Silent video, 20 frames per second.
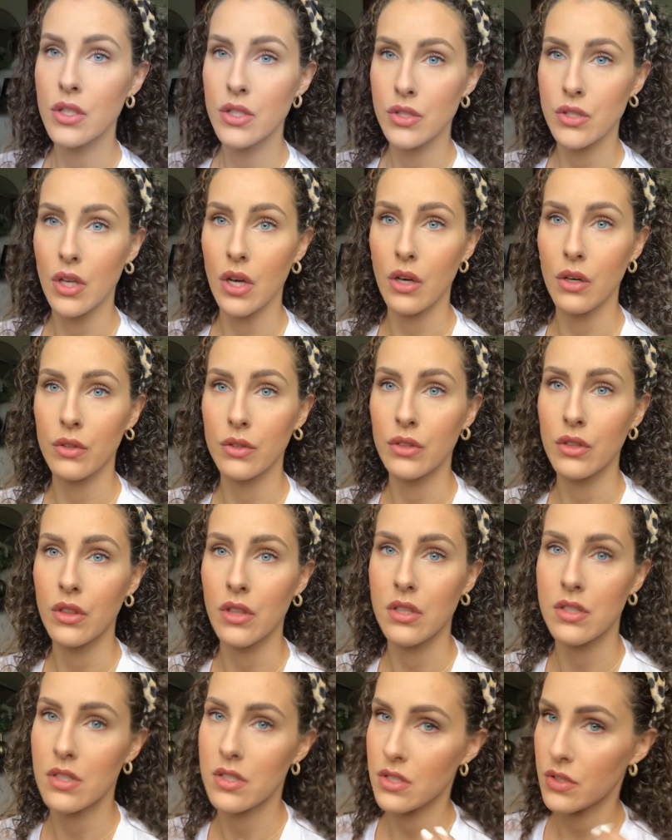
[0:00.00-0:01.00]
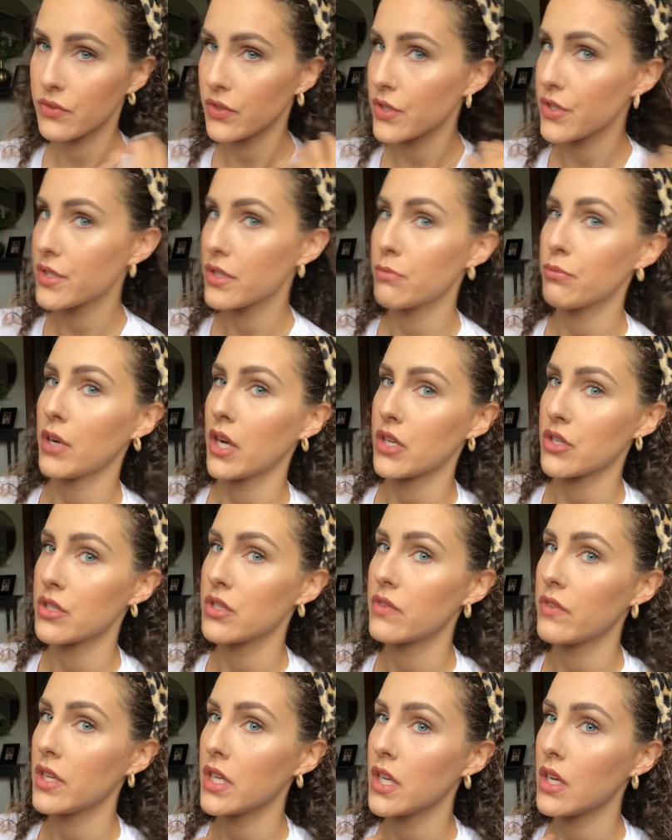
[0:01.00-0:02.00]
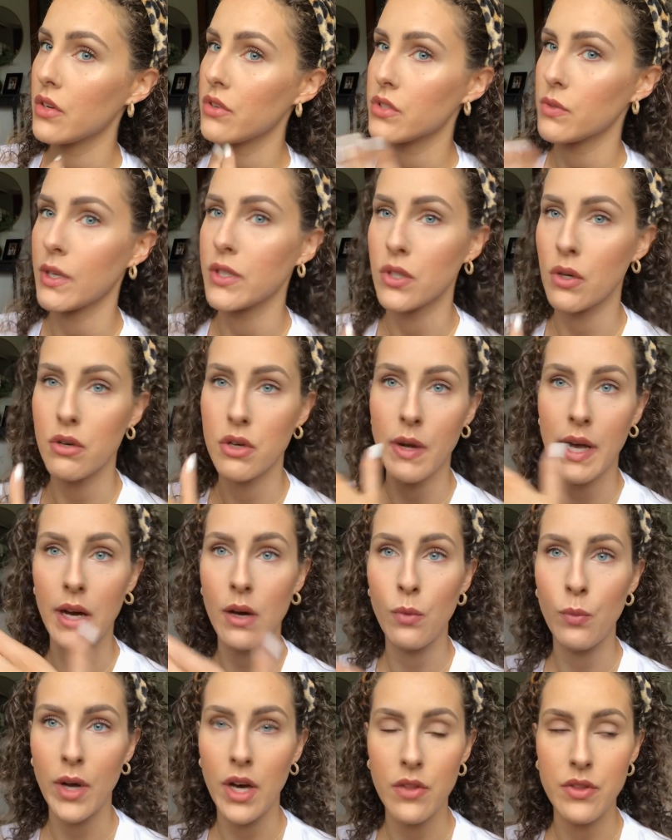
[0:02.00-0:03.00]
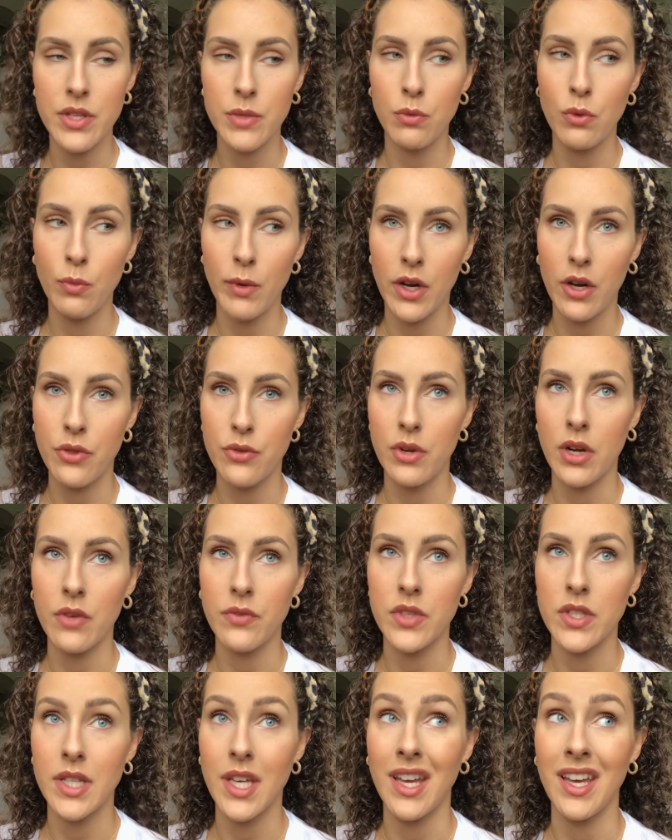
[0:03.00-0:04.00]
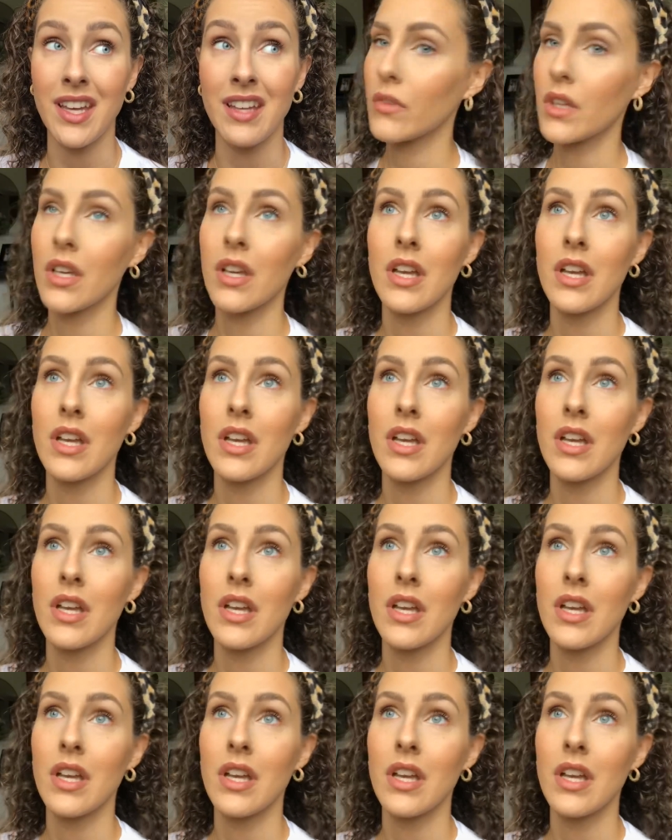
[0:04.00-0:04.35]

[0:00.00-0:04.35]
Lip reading: So this is a first impressions video, so I don't know how well this will wear throughout the day.